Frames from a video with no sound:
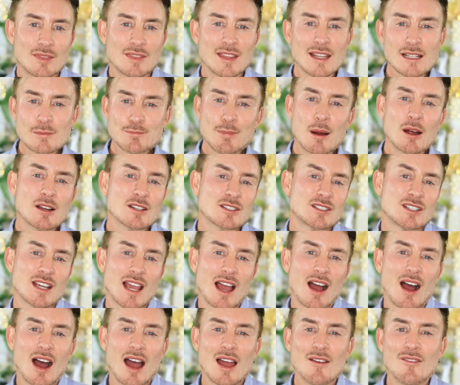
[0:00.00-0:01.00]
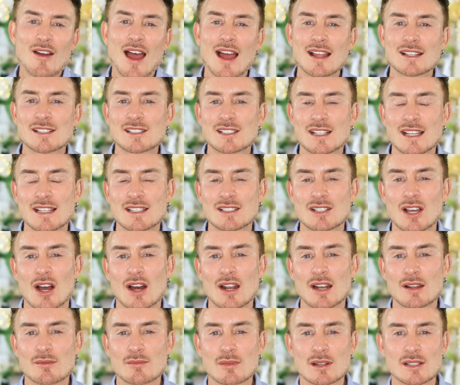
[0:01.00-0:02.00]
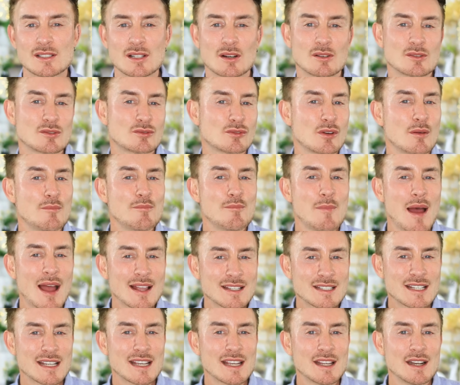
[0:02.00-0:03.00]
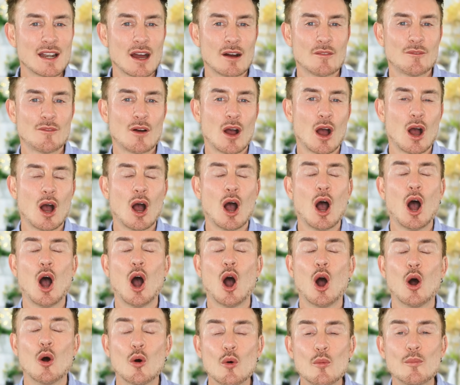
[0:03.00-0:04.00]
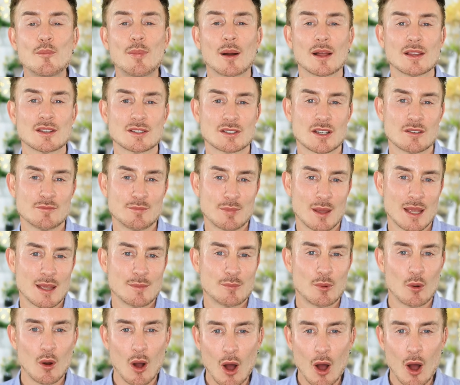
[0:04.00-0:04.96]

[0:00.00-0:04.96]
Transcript: This past year, I've had skin tightening results dramatic enough for a whole bunch of people